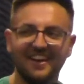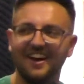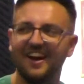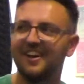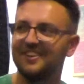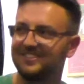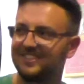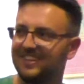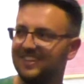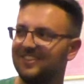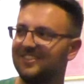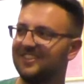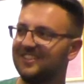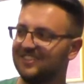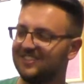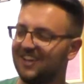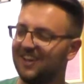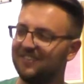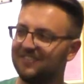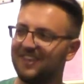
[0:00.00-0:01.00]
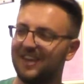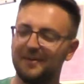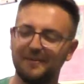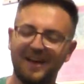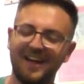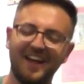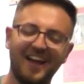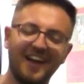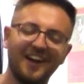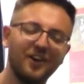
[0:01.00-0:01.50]
I'll tell you this off
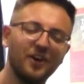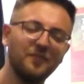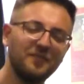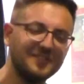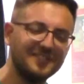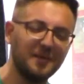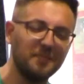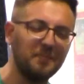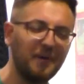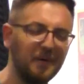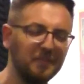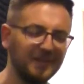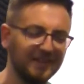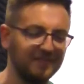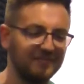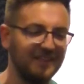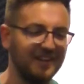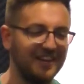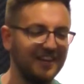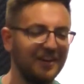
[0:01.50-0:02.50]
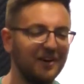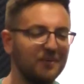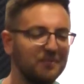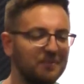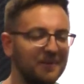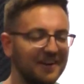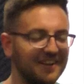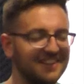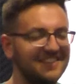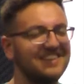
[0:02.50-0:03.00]
camera. I don't know if it's a public video,
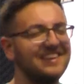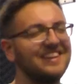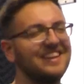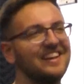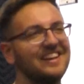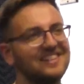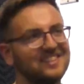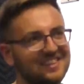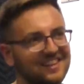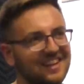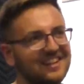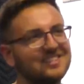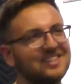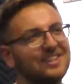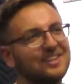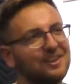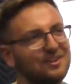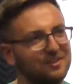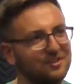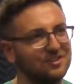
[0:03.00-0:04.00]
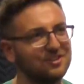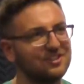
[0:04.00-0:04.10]
but it's a local